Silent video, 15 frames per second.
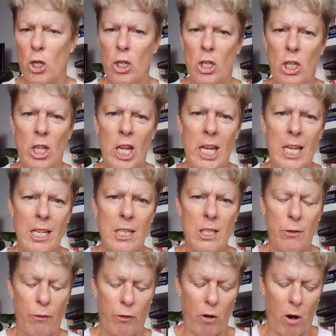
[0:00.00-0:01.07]
needs
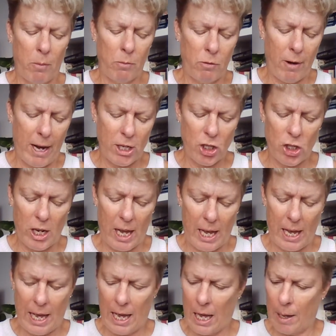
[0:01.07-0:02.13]
from Russia,
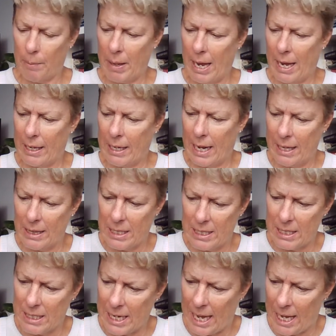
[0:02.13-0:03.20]
um, and at this
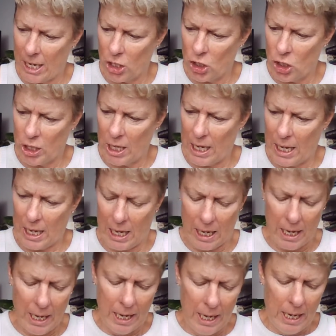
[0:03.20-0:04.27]
stage they're
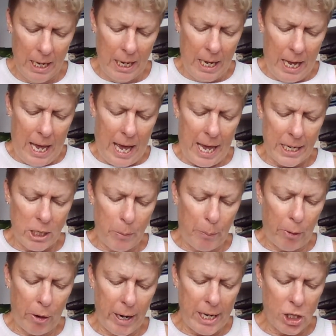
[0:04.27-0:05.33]
under
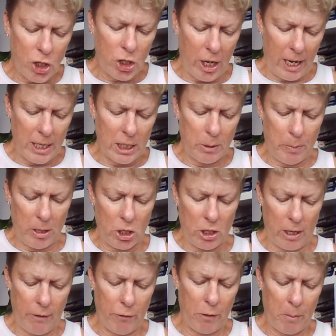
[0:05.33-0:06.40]
pressure,
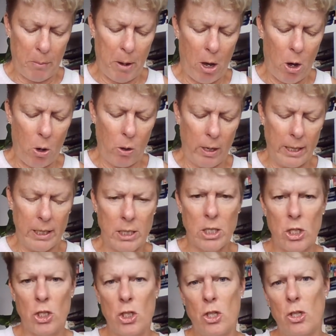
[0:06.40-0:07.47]
especially from Poland,
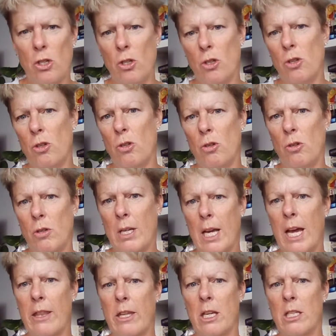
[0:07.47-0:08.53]
to
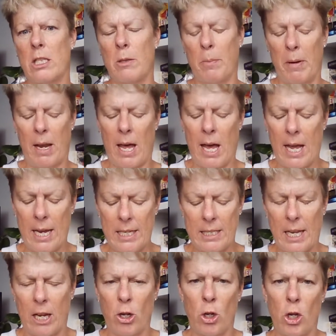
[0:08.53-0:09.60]
cut those supplies
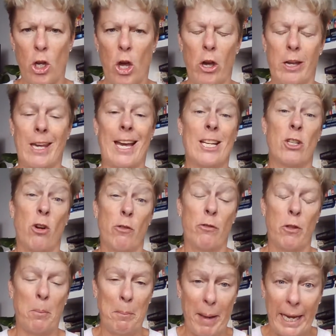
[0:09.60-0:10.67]
and ergo cut off
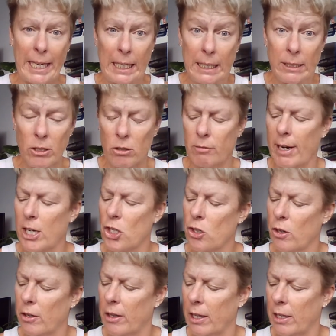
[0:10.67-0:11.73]
the money to
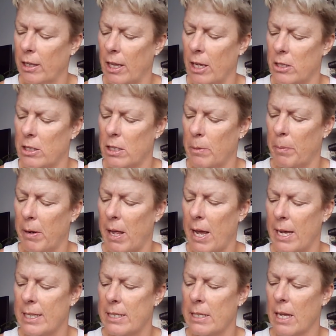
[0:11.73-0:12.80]
Russia that those supplies